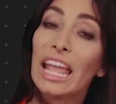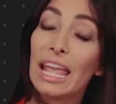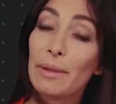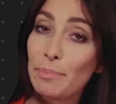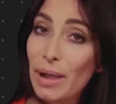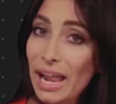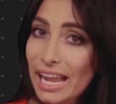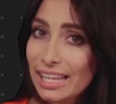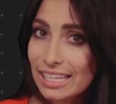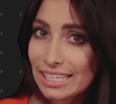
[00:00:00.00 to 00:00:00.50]
A
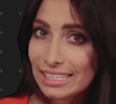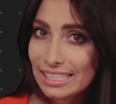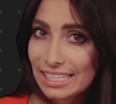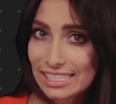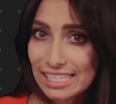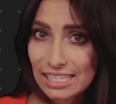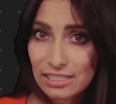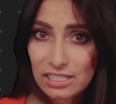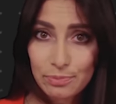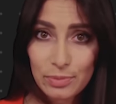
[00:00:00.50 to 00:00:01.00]
pilot
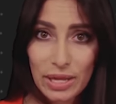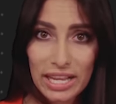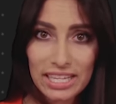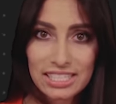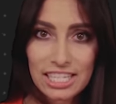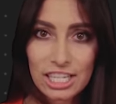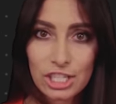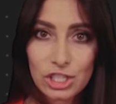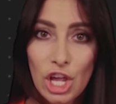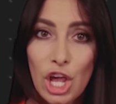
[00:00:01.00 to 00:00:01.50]
is
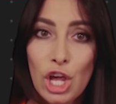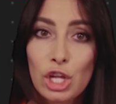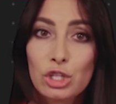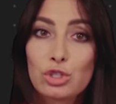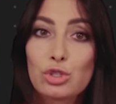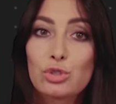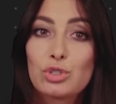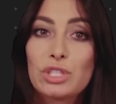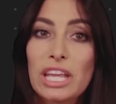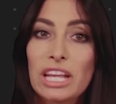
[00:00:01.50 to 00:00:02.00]
expected
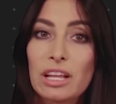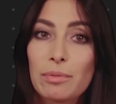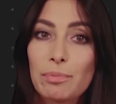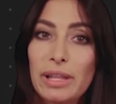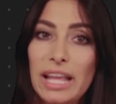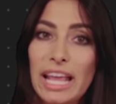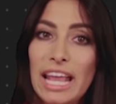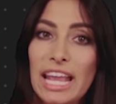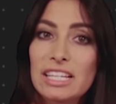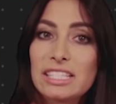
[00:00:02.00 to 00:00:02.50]
to take
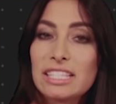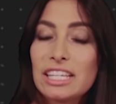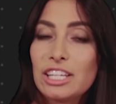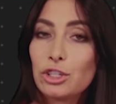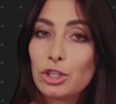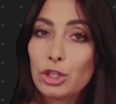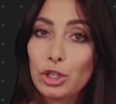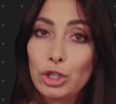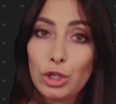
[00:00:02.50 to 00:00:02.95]
place in